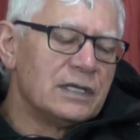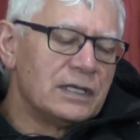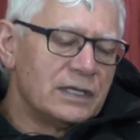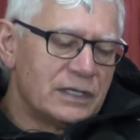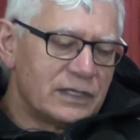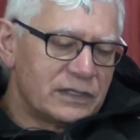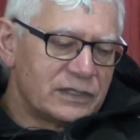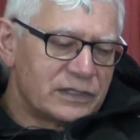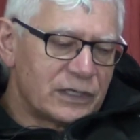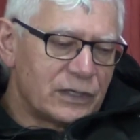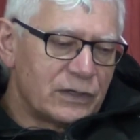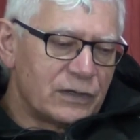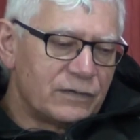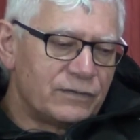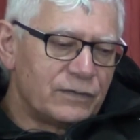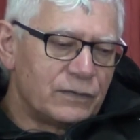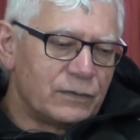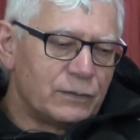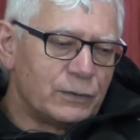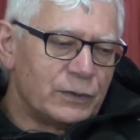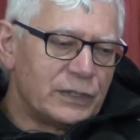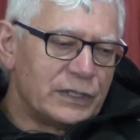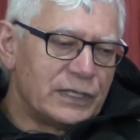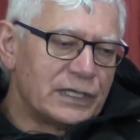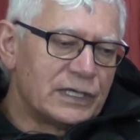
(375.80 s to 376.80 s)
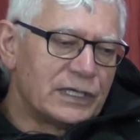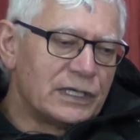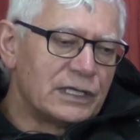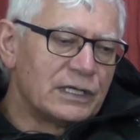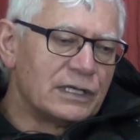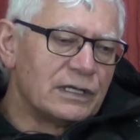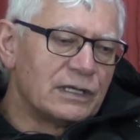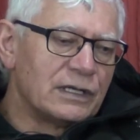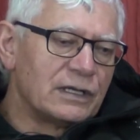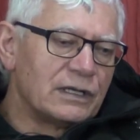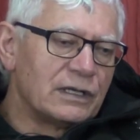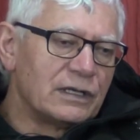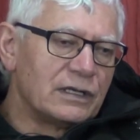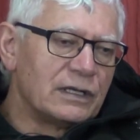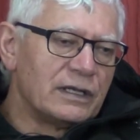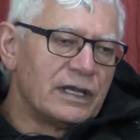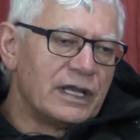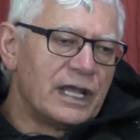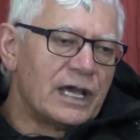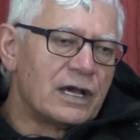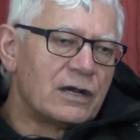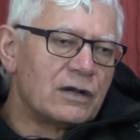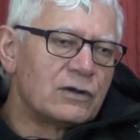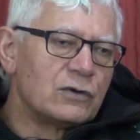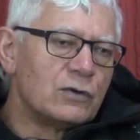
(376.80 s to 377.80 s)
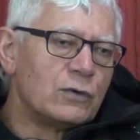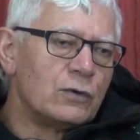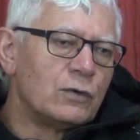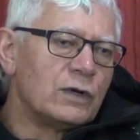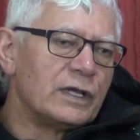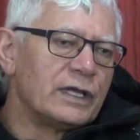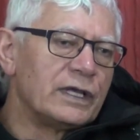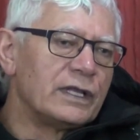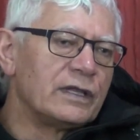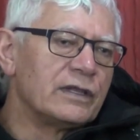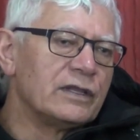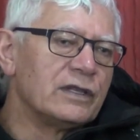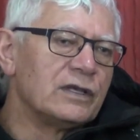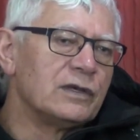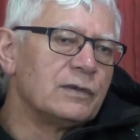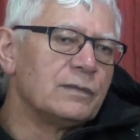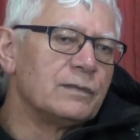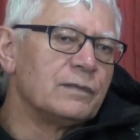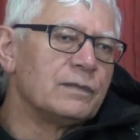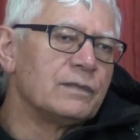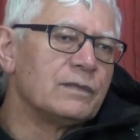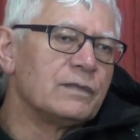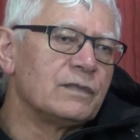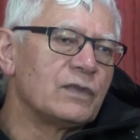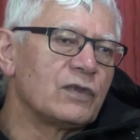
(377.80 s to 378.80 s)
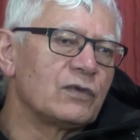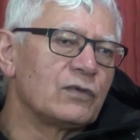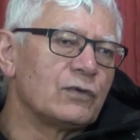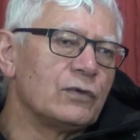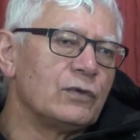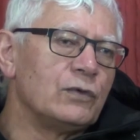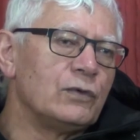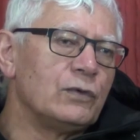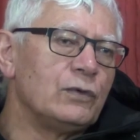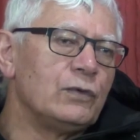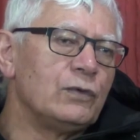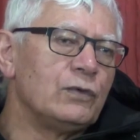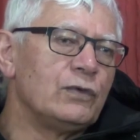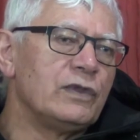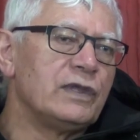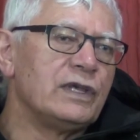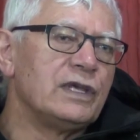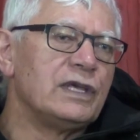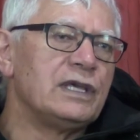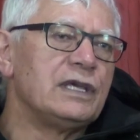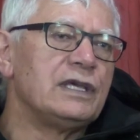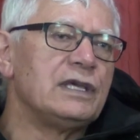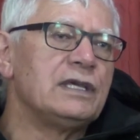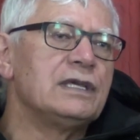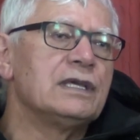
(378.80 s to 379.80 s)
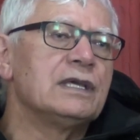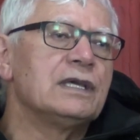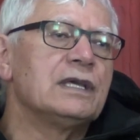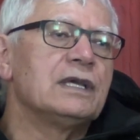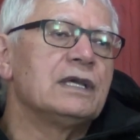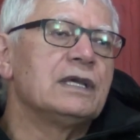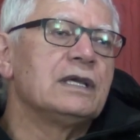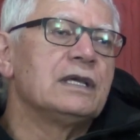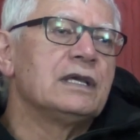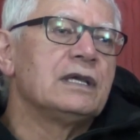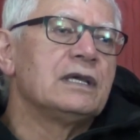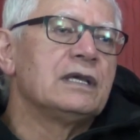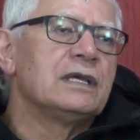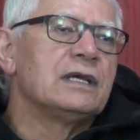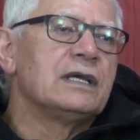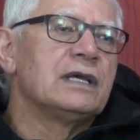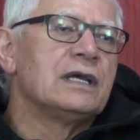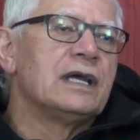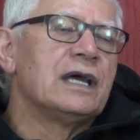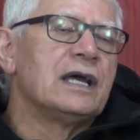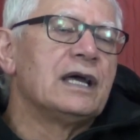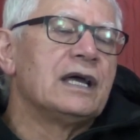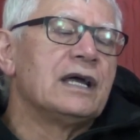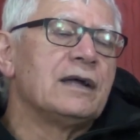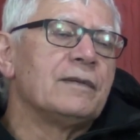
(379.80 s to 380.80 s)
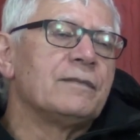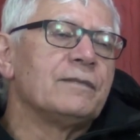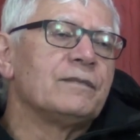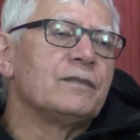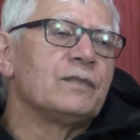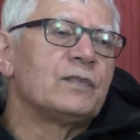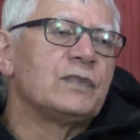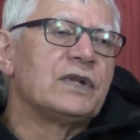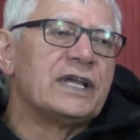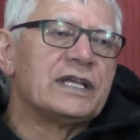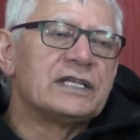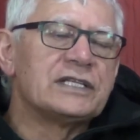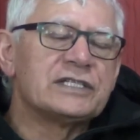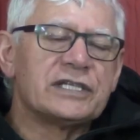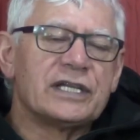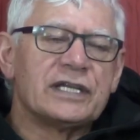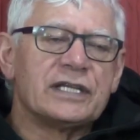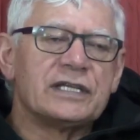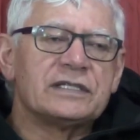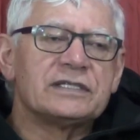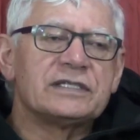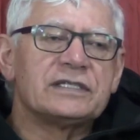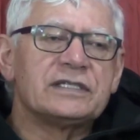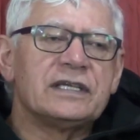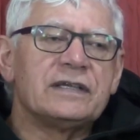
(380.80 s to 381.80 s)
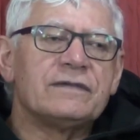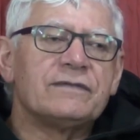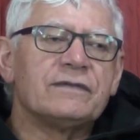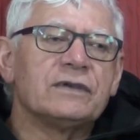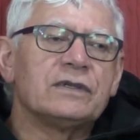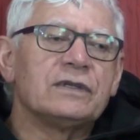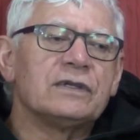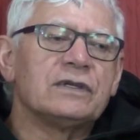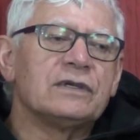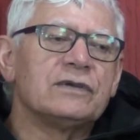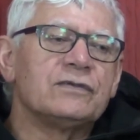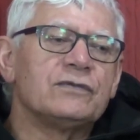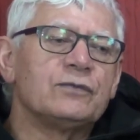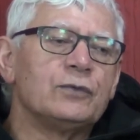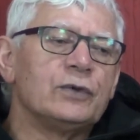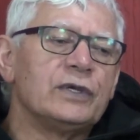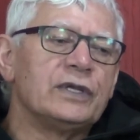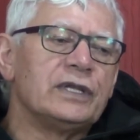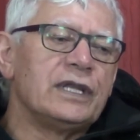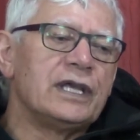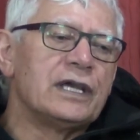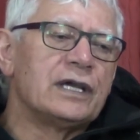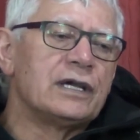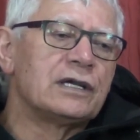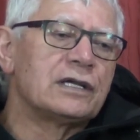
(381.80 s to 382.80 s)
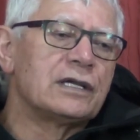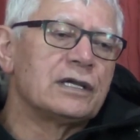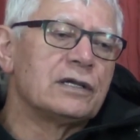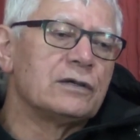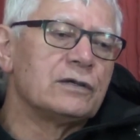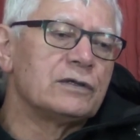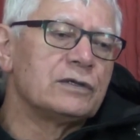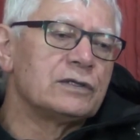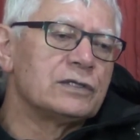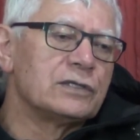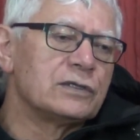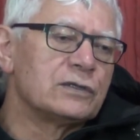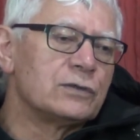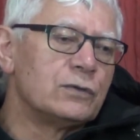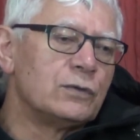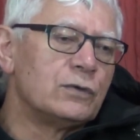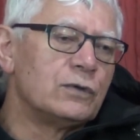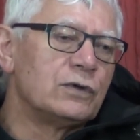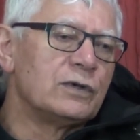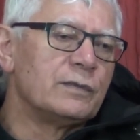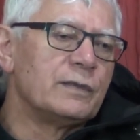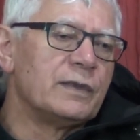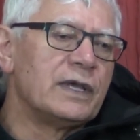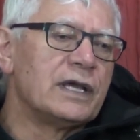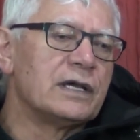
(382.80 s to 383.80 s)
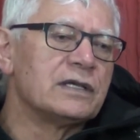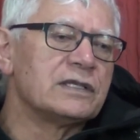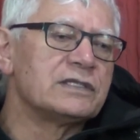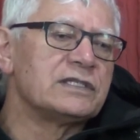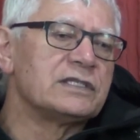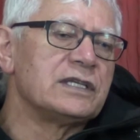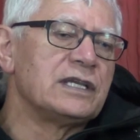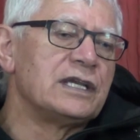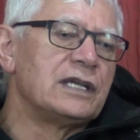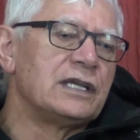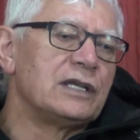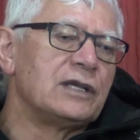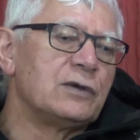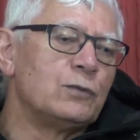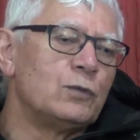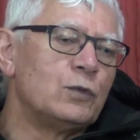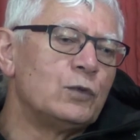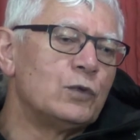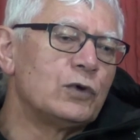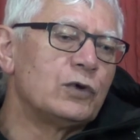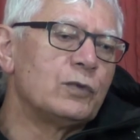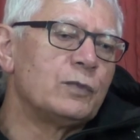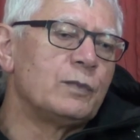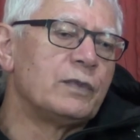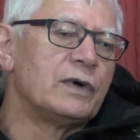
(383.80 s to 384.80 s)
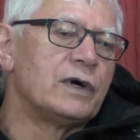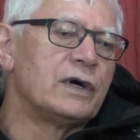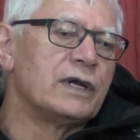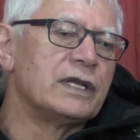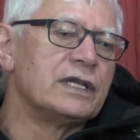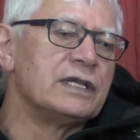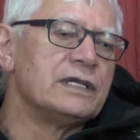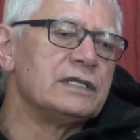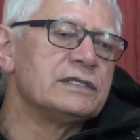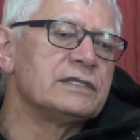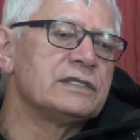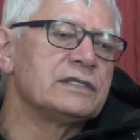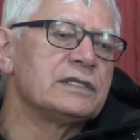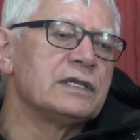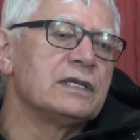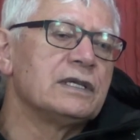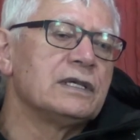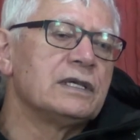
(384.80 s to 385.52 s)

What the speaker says: So if we are now calling them through the Plan Change 7, if we're now going to call them outstanding water bodies,